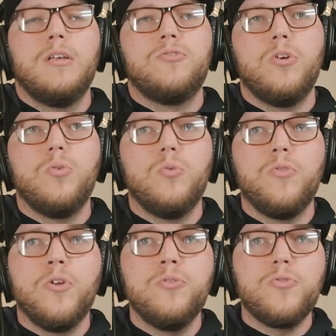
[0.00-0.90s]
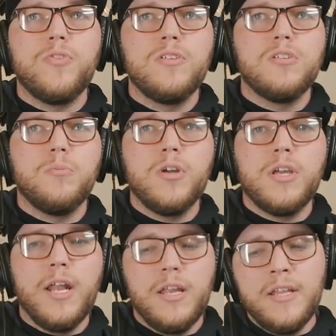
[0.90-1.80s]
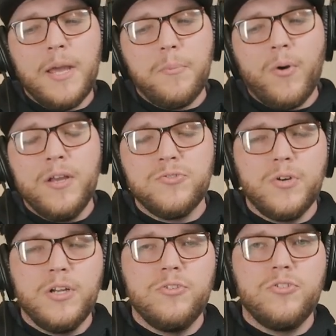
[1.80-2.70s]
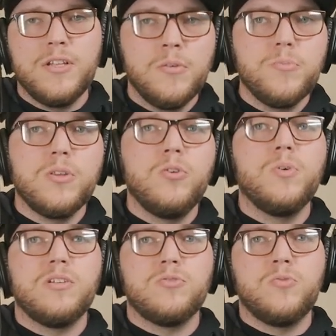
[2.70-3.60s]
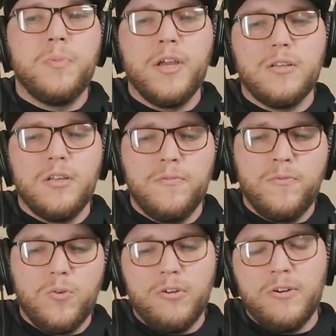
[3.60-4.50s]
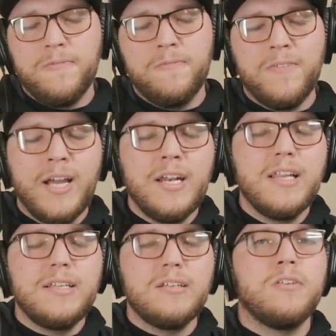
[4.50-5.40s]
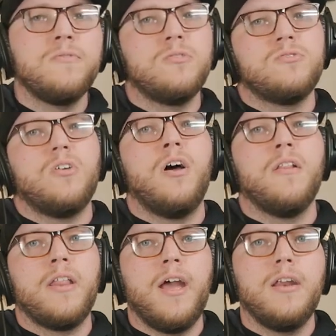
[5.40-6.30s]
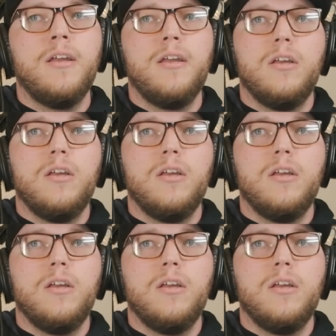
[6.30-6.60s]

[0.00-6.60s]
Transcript: So those are things that I'm looking at. And in that price range, that's something you would expect. And four runner finally delivers on that. Well,